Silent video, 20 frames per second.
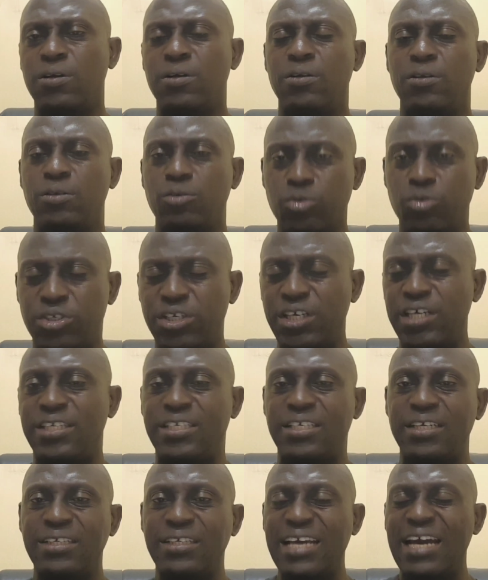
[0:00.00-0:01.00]
You see
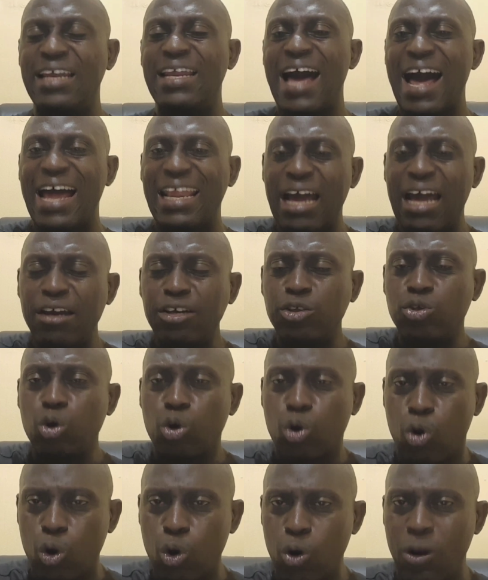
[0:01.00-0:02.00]
it. Then allow it
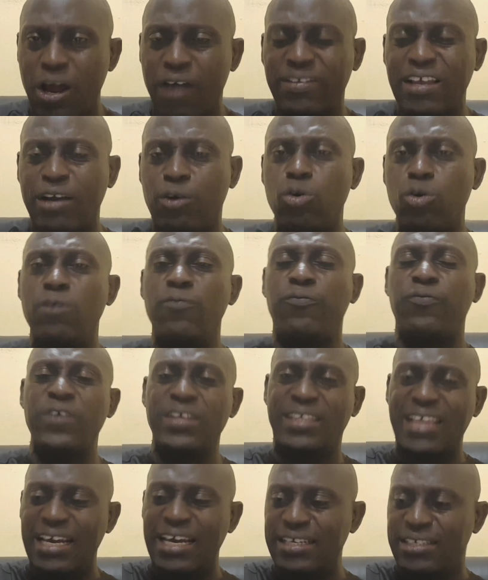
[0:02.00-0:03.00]
to cool. After cooling,
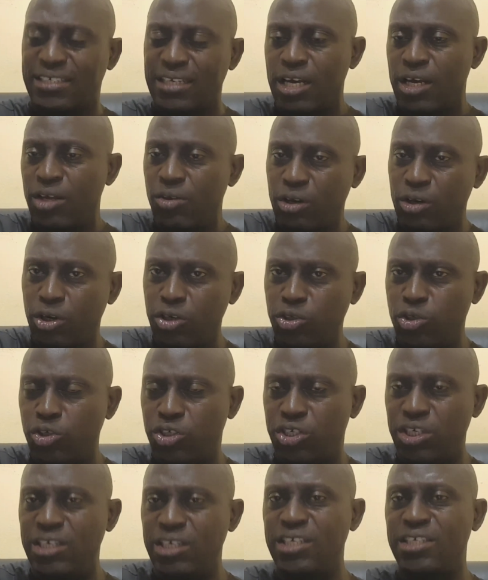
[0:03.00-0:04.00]
filter it. You're going to
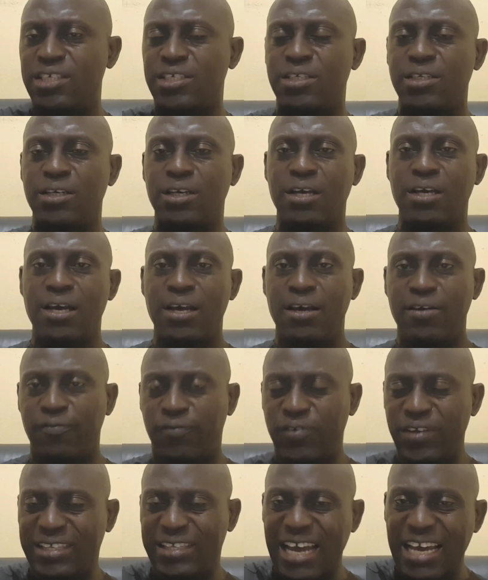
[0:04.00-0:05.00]
see this.
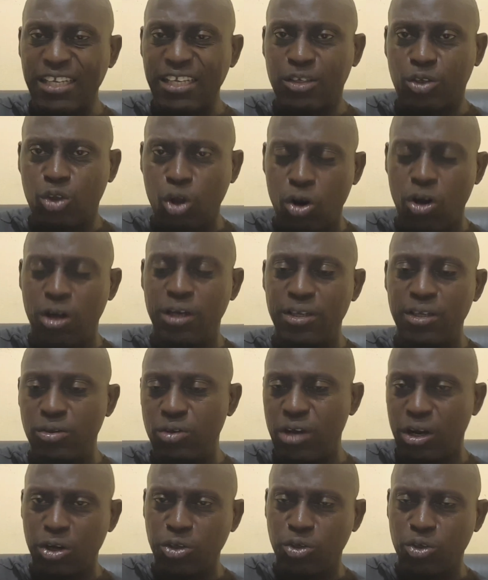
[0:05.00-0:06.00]
Filter it thoroughly.
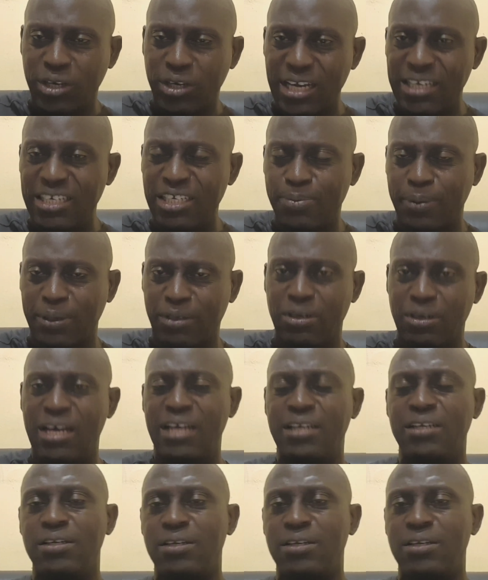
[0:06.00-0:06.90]
You're going to get this particular